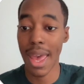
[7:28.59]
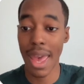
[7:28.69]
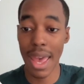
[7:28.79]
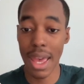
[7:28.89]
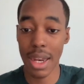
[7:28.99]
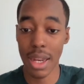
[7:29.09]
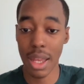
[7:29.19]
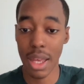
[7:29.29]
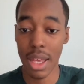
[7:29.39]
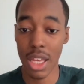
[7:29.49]
and
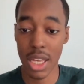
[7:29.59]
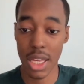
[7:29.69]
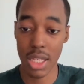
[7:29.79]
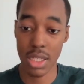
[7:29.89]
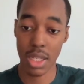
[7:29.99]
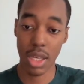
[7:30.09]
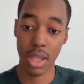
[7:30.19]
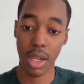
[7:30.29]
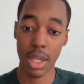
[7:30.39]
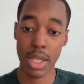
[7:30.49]
is in the
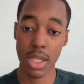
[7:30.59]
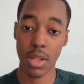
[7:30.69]
list